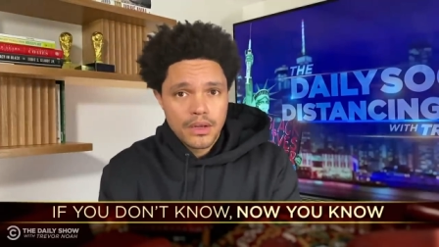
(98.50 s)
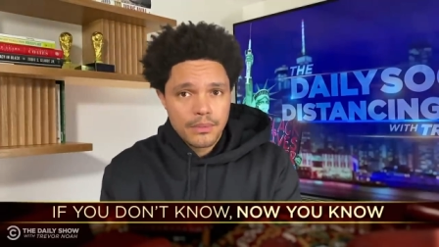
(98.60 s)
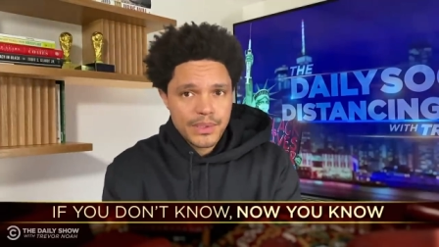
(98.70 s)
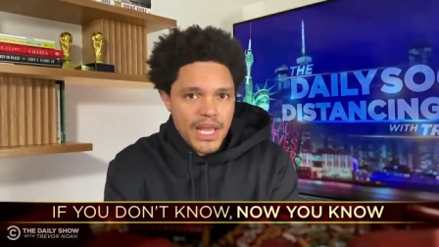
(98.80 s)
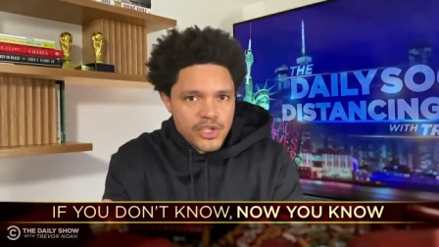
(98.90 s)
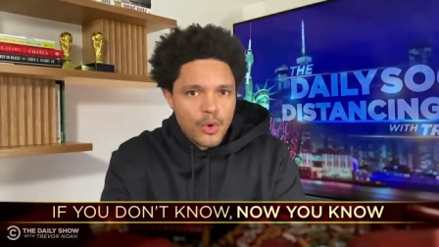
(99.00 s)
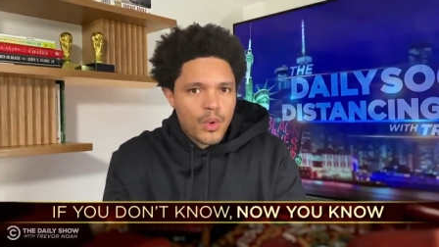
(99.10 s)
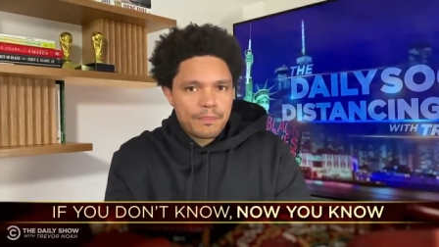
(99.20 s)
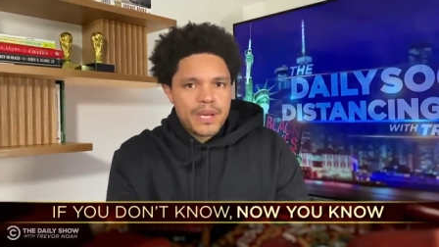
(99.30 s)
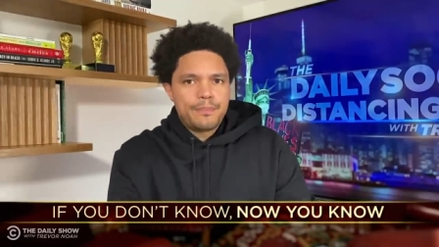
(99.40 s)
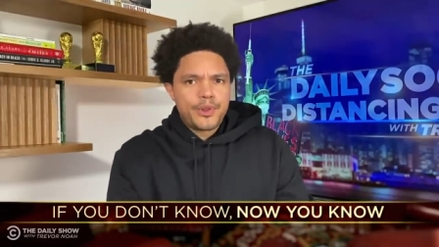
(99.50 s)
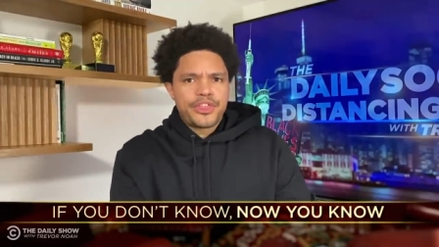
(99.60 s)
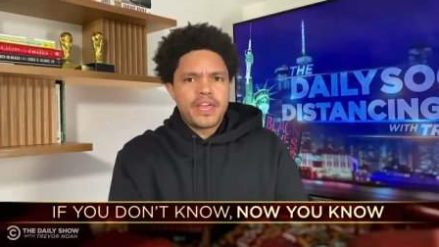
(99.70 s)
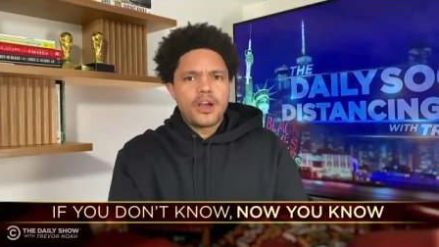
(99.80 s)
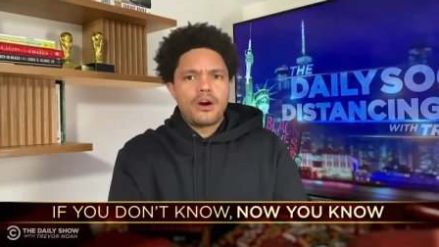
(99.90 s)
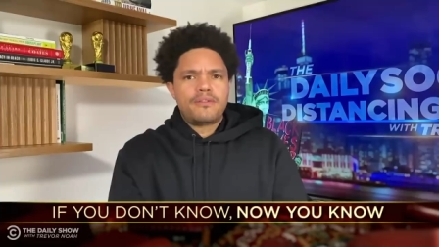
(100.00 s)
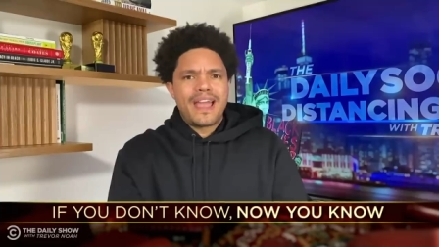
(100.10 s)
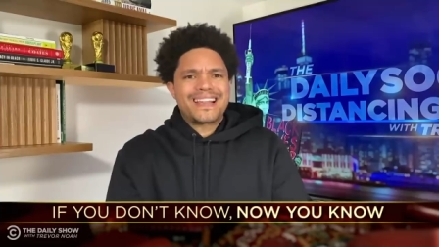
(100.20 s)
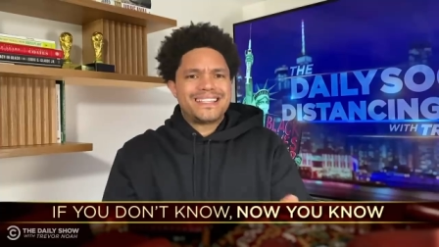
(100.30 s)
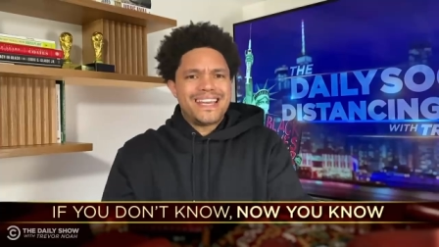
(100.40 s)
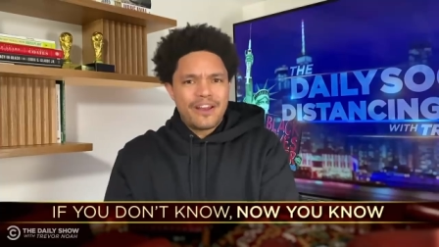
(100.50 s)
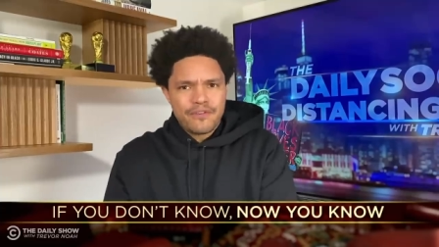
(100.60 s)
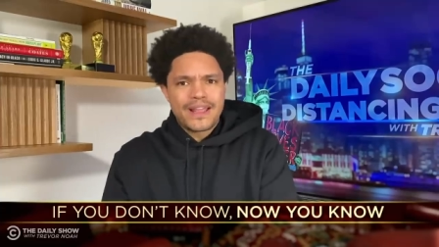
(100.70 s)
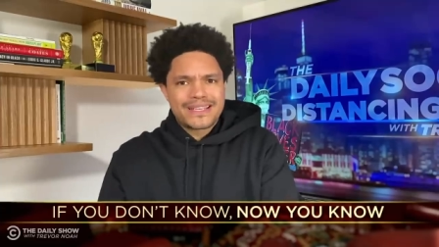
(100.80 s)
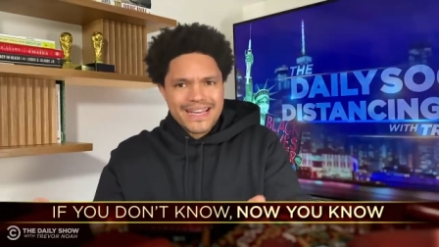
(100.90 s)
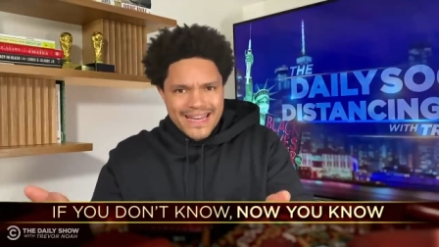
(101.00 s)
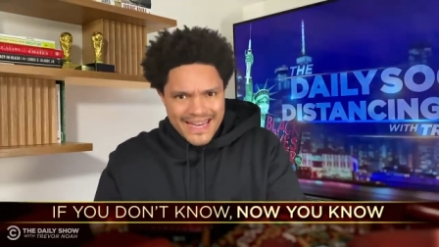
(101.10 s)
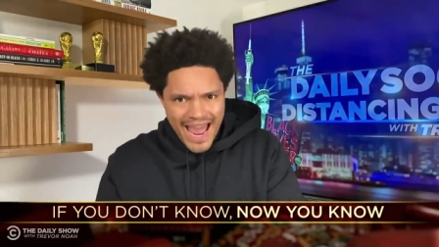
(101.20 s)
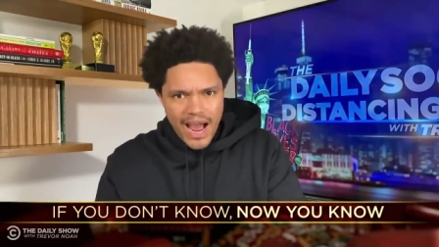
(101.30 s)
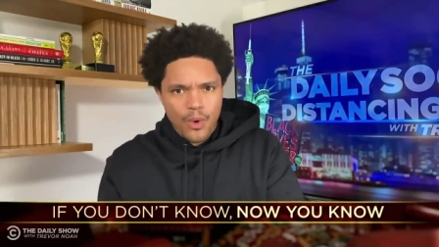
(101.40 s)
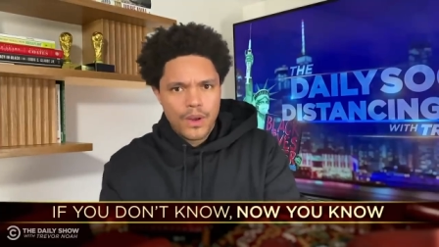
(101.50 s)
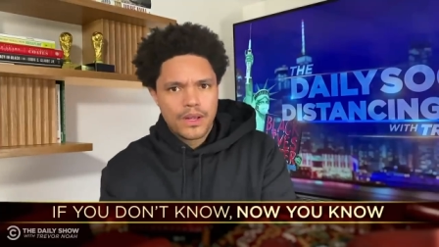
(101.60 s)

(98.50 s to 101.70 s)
But that's not what people think of as Netflix now.